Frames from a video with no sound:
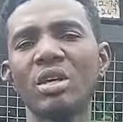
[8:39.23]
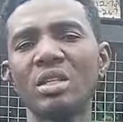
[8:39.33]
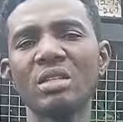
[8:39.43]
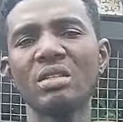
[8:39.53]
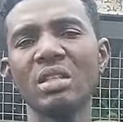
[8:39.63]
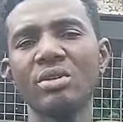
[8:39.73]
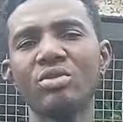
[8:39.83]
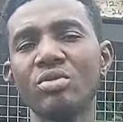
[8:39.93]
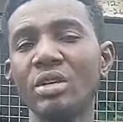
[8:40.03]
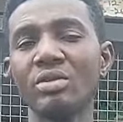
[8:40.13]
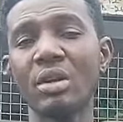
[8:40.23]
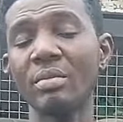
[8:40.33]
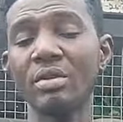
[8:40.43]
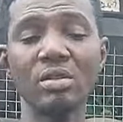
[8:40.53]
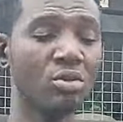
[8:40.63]
You're just there to raise
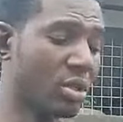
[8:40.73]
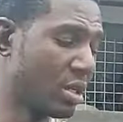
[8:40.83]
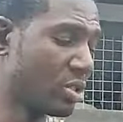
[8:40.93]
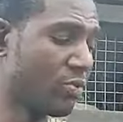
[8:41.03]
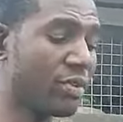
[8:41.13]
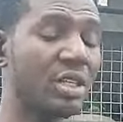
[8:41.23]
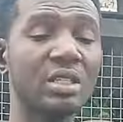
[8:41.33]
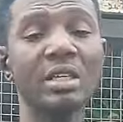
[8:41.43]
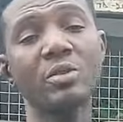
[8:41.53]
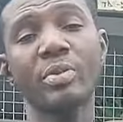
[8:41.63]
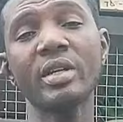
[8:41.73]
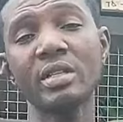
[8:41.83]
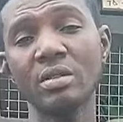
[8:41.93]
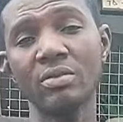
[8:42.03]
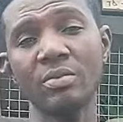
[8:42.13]
rabbits. Look, speed is
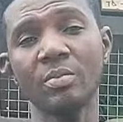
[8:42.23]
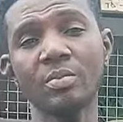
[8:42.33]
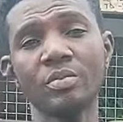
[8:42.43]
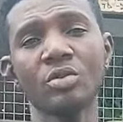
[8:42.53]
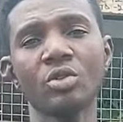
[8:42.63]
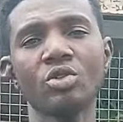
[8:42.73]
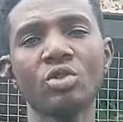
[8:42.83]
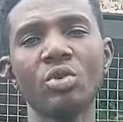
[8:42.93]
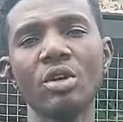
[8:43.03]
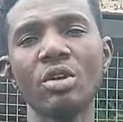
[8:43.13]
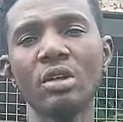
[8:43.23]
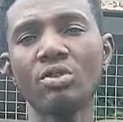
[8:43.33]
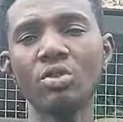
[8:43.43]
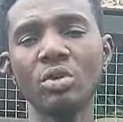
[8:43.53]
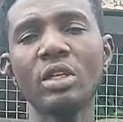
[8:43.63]
expensive, so when you are
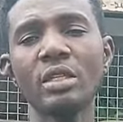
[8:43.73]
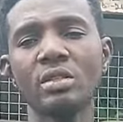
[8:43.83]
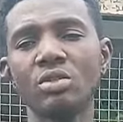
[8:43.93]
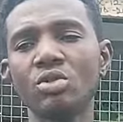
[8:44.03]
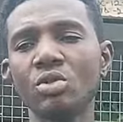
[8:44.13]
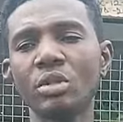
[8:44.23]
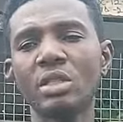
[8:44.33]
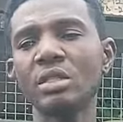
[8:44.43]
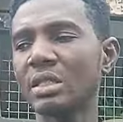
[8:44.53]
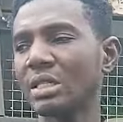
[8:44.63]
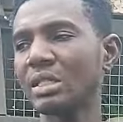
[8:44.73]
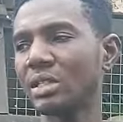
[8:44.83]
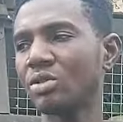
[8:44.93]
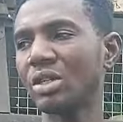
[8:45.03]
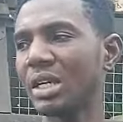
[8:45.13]
doing it, do it in such
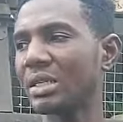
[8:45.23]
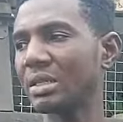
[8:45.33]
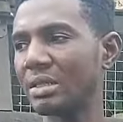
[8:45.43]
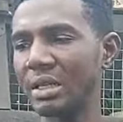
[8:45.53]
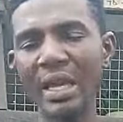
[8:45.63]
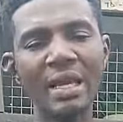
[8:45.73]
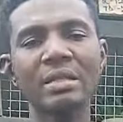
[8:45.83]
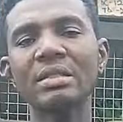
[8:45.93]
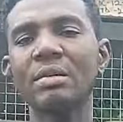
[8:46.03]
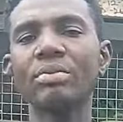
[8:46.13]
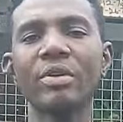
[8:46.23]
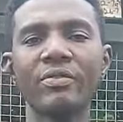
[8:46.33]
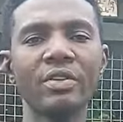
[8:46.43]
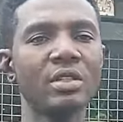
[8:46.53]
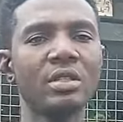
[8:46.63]
that you can earn some
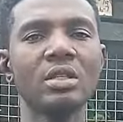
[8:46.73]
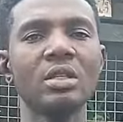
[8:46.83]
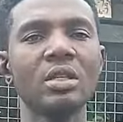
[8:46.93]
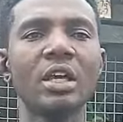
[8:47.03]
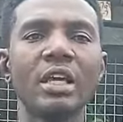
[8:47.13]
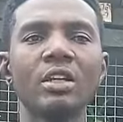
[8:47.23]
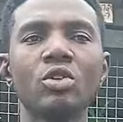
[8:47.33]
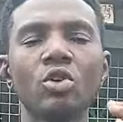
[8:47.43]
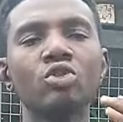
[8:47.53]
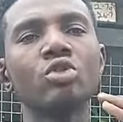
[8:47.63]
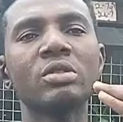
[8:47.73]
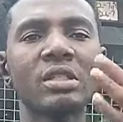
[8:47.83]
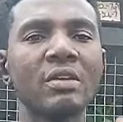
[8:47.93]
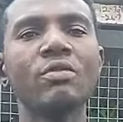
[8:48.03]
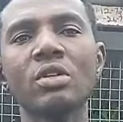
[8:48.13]
profits and then also
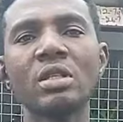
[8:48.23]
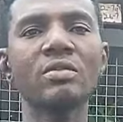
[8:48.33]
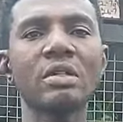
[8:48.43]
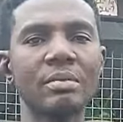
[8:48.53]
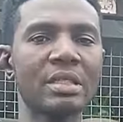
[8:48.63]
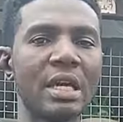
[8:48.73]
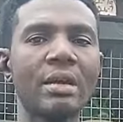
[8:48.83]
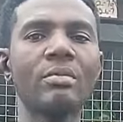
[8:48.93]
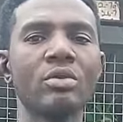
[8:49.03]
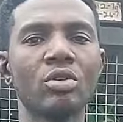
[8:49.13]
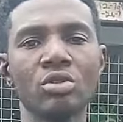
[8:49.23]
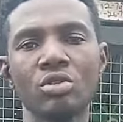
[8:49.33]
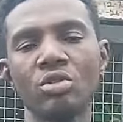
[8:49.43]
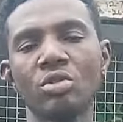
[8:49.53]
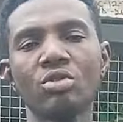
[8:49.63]
save yourself some time
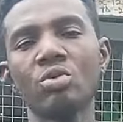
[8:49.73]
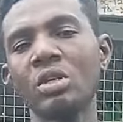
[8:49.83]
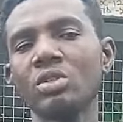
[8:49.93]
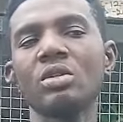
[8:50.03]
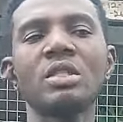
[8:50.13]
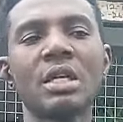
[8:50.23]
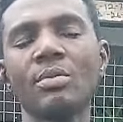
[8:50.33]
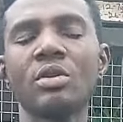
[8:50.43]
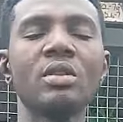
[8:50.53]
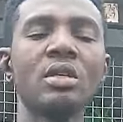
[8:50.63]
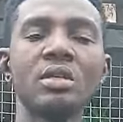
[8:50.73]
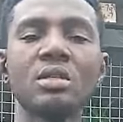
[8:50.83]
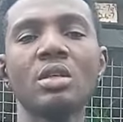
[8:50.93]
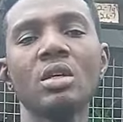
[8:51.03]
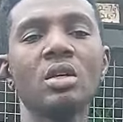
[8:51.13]
because you don't want to waste your time on
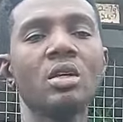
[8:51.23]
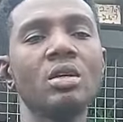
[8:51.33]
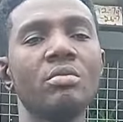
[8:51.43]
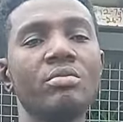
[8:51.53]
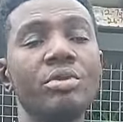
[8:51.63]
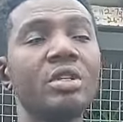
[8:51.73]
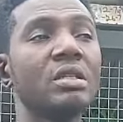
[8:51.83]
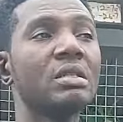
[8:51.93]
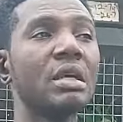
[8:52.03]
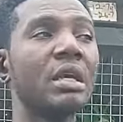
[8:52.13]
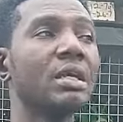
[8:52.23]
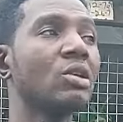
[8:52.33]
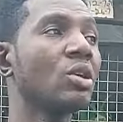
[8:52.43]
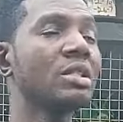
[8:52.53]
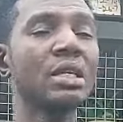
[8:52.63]
these breeds and
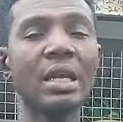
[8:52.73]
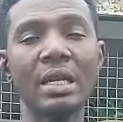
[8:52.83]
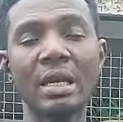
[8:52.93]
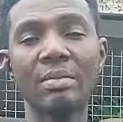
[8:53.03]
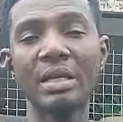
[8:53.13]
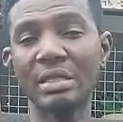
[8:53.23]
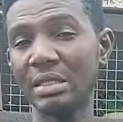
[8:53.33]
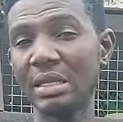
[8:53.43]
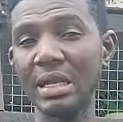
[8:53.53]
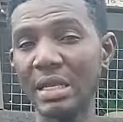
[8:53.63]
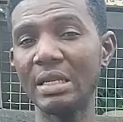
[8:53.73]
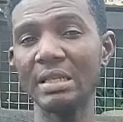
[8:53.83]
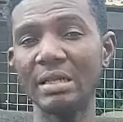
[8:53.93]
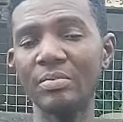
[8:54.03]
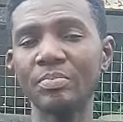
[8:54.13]
not end up getting
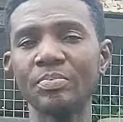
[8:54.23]
anything.